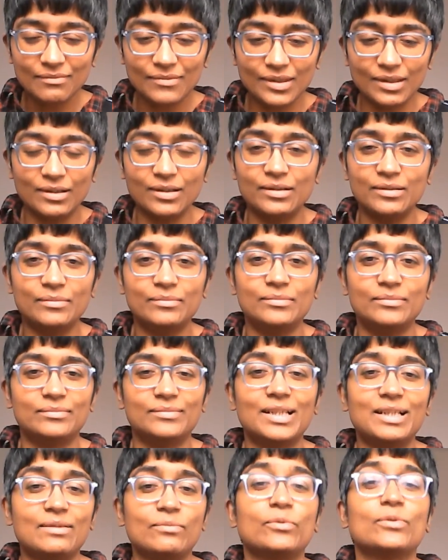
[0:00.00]

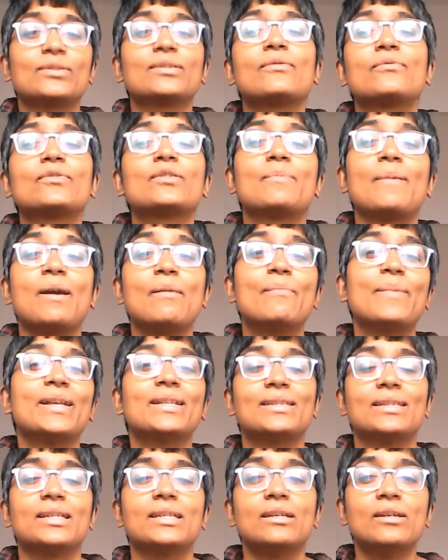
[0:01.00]
That's what's different about
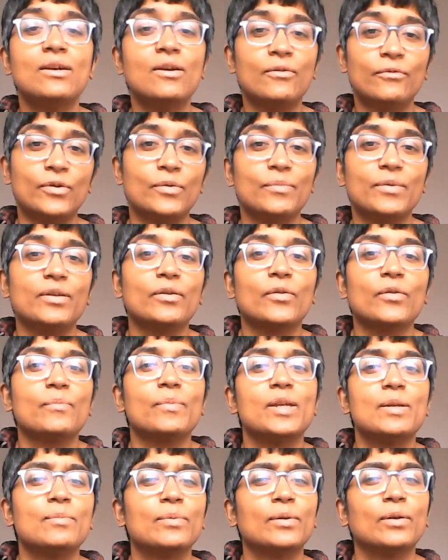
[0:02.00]
Betty from the other
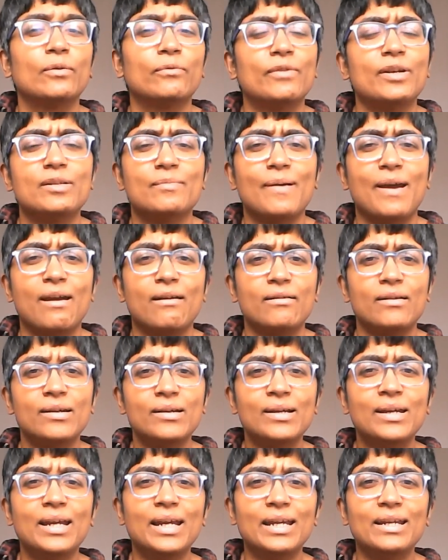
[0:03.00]
people I've read about,
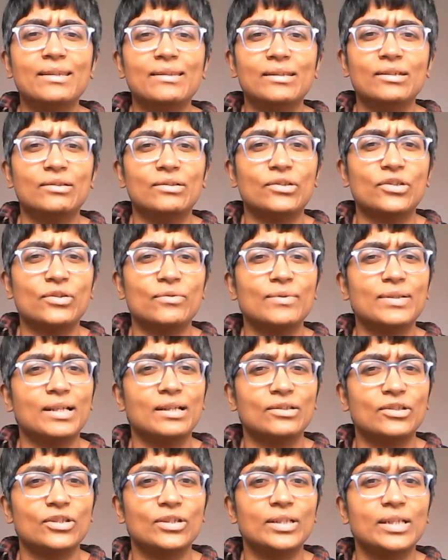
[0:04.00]
in that she
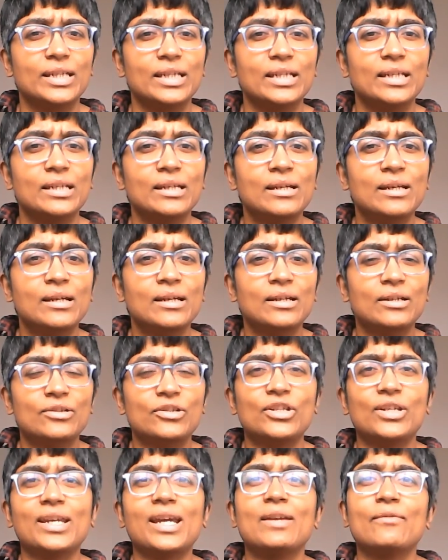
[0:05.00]

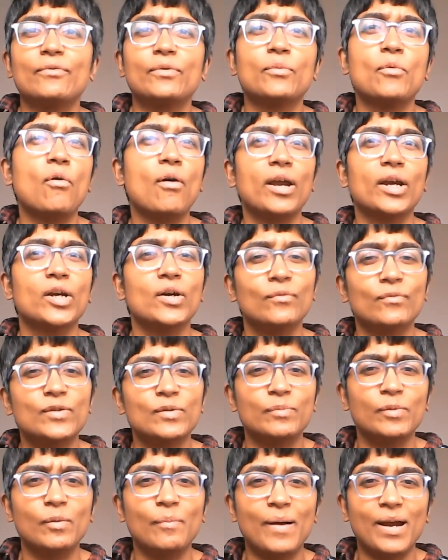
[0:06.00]
came from quite a
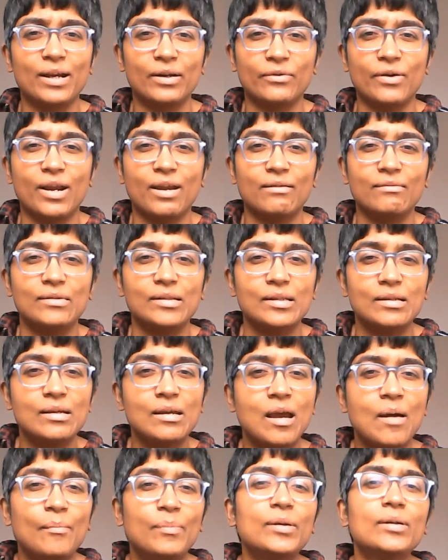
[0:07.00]
comfortable background.
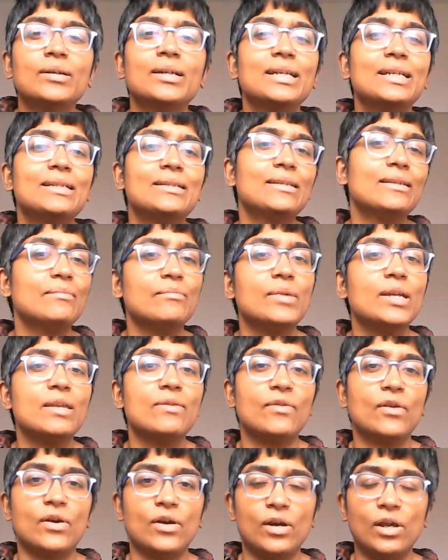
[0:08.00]
But it didn't mean
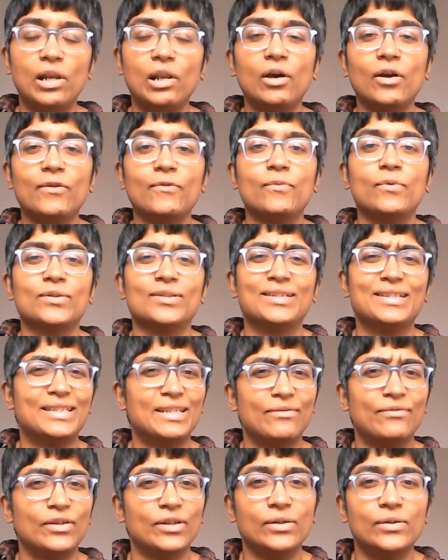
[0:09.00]
that her life wasn't
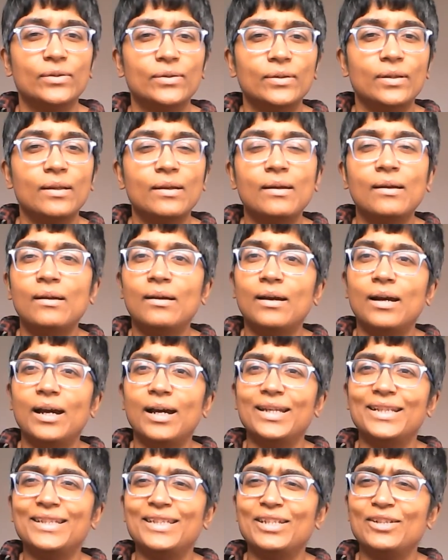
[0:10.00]
difficult.
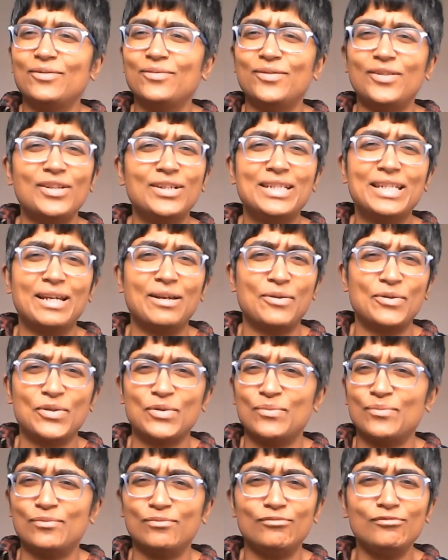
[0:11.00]
And you find out
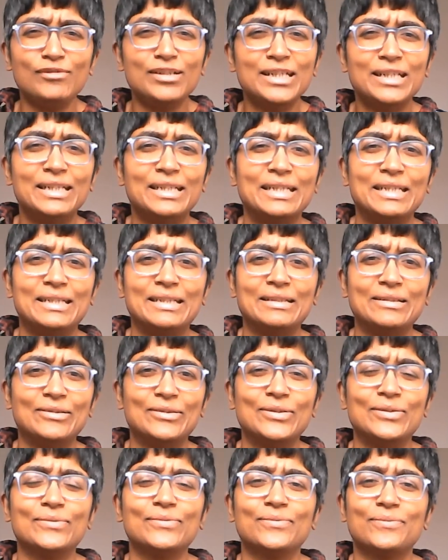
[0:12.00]
some really
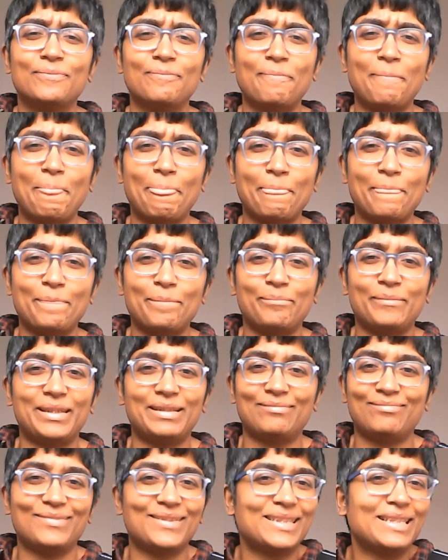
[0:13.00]
kind of, it
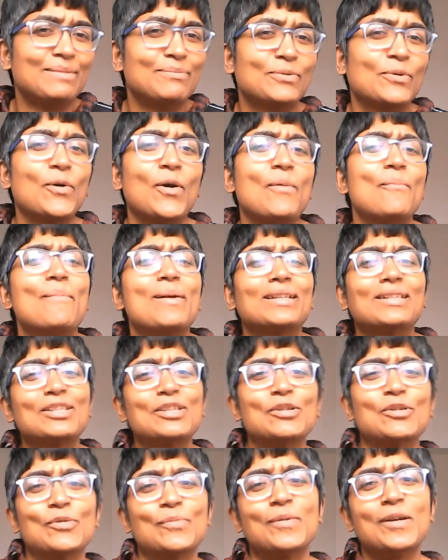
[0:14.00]
seems quite messed
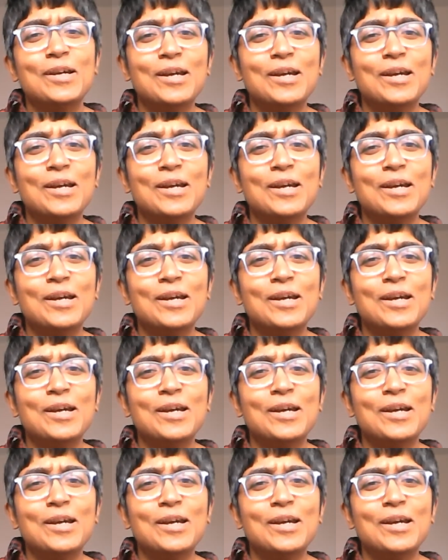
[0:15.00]
up.